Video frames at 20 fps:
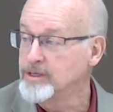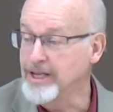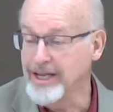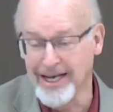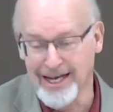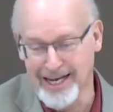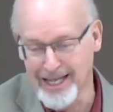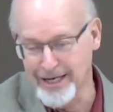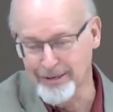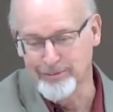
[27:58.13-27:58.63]
He
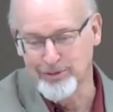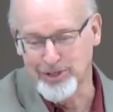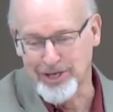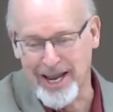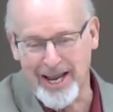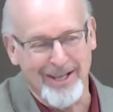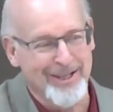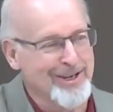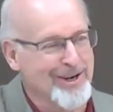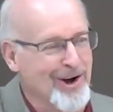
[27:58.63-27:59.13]
let them stay
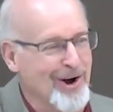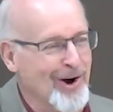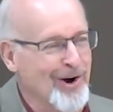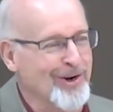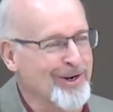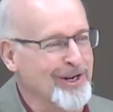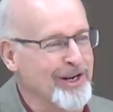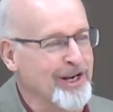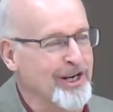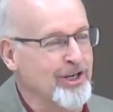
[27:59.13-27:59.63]
in the garden
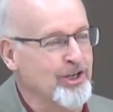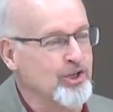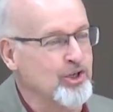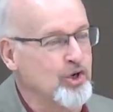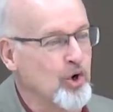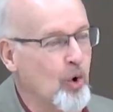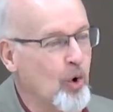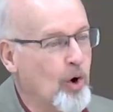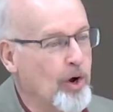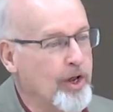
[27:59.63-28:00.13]
and
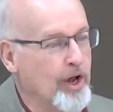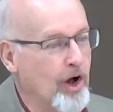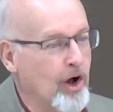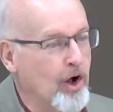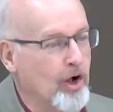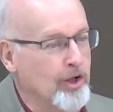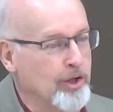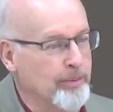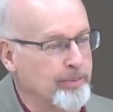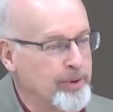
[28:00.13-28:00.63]
enjoy all
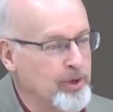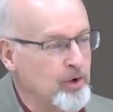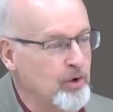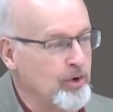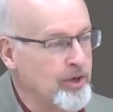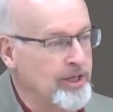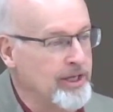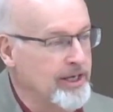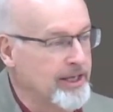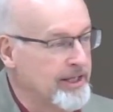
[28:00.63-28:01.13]
the
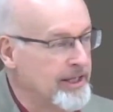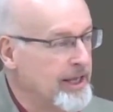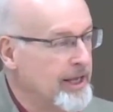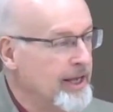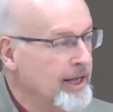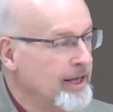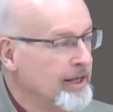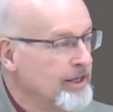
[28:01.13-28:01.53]
beauty and the